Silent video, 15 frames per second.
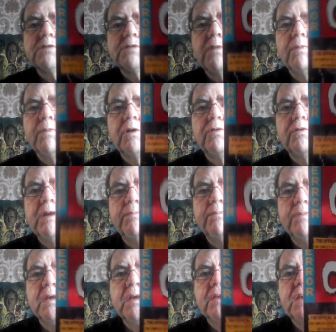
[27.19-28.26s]
from the
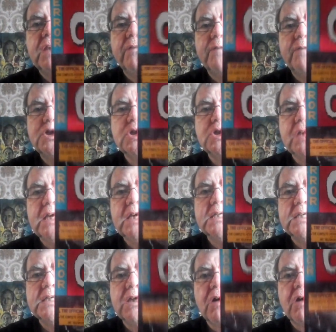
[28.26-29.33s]
Crypt, the official
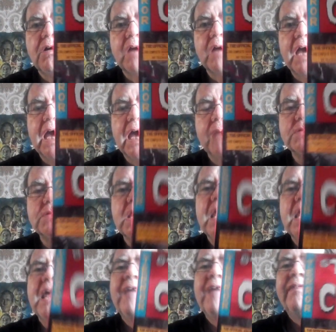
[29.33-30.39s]
EC archives.
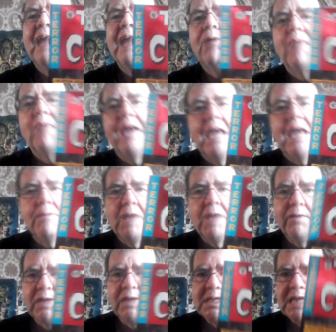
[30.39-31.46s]
Now,
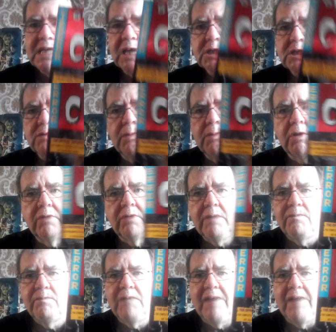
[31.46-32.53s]
if you're a Tales from the
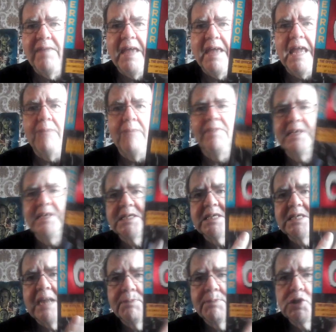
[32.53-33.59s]
Crypt fan, this is
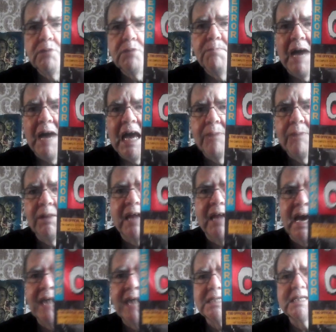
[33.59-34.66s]
an absolute Bible,
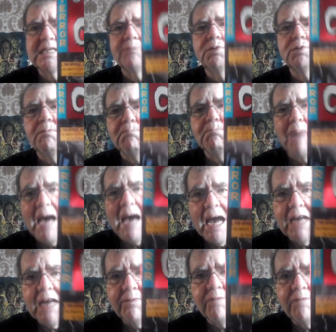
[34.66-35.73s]
guys. It's an absolute
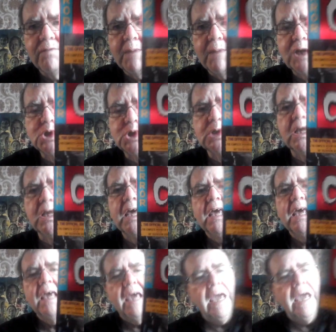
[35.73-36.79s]
mine of information.
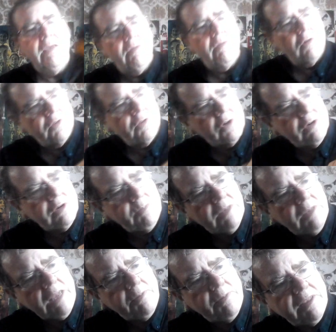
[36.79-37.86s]
You've got the Crypt
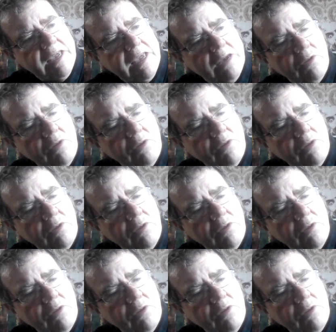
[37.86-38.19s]
Keeper there